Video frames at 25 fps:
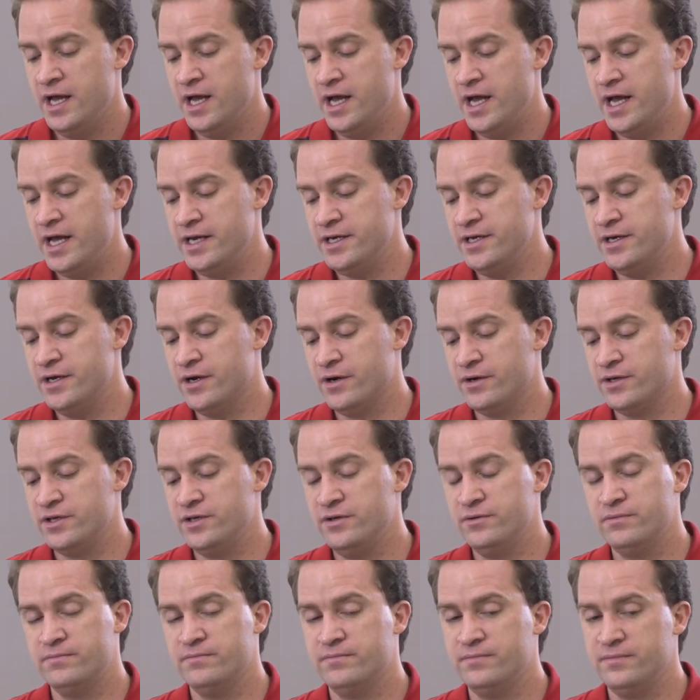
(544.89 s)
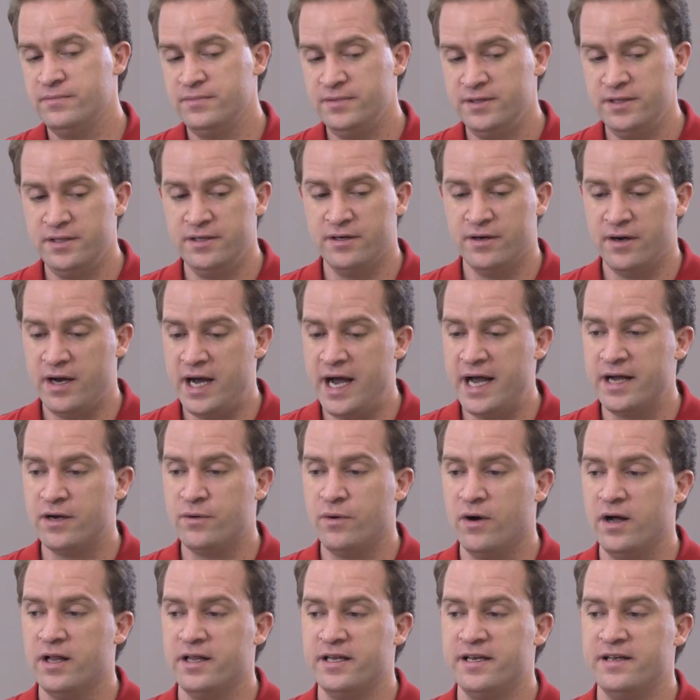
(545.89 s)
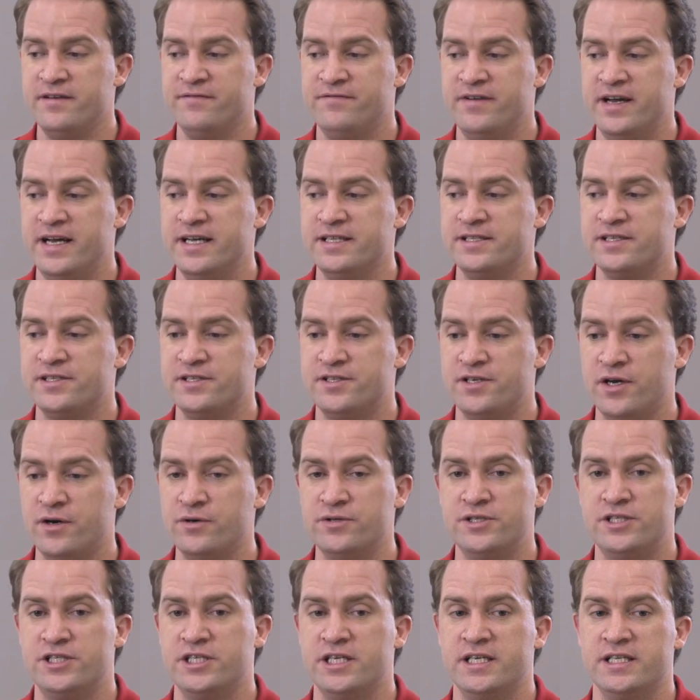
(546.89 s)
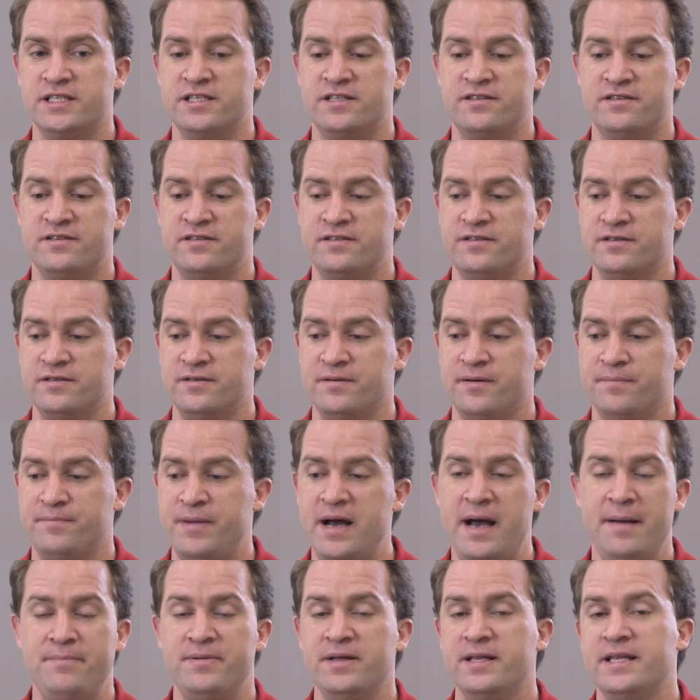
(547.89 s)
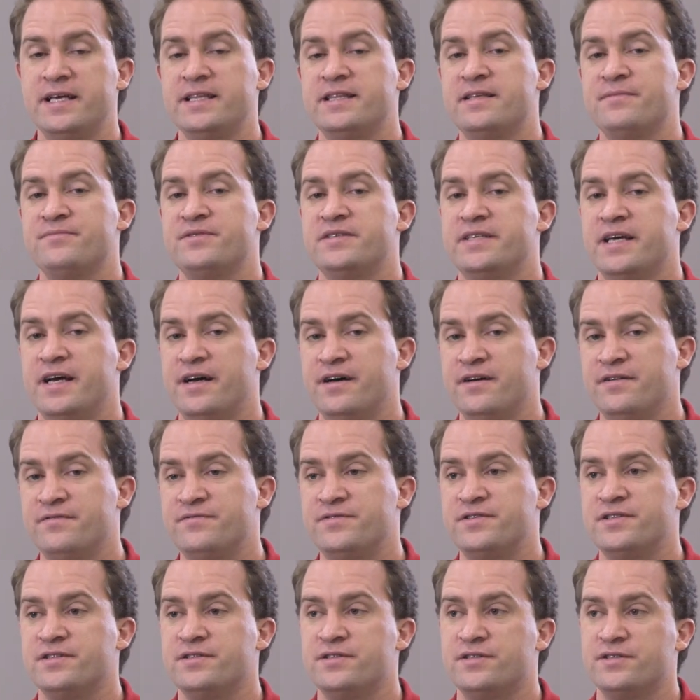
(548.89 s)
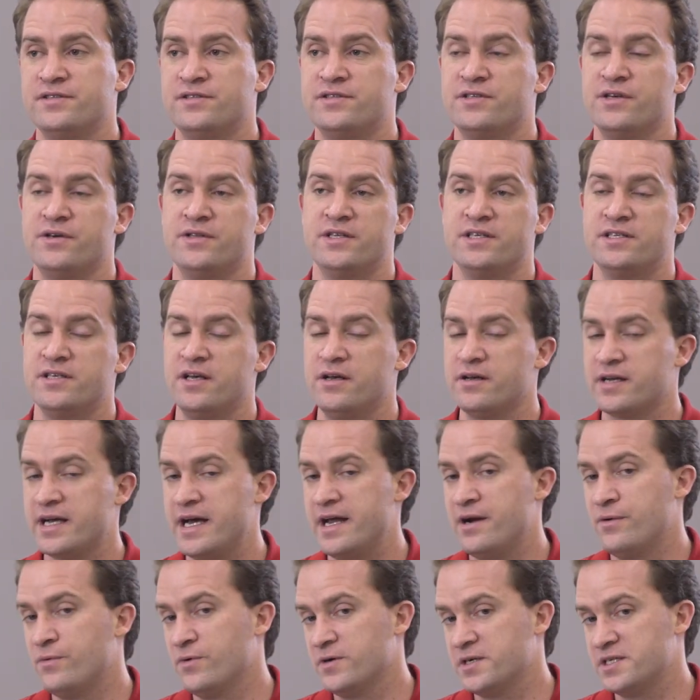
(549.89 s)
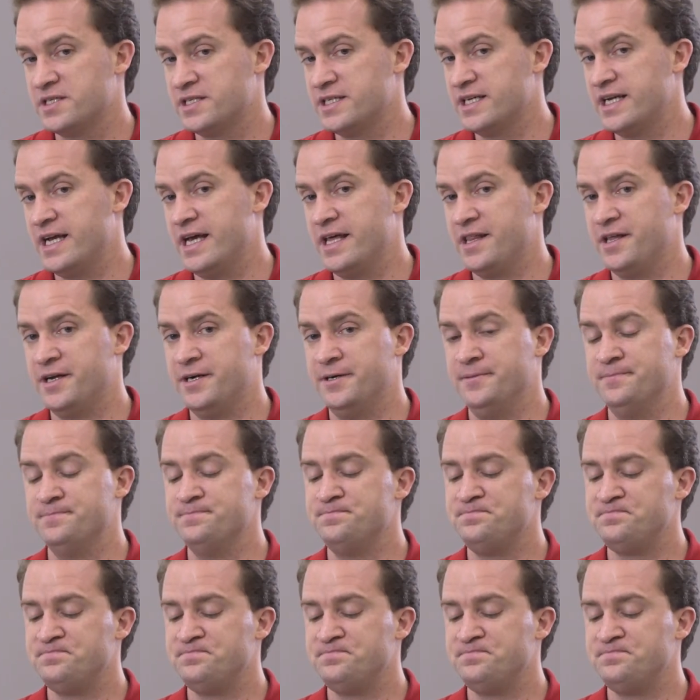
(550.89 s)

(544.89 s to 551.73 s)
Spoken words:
And you know, high quality events don't just populate themselves, and so this all kind of works together.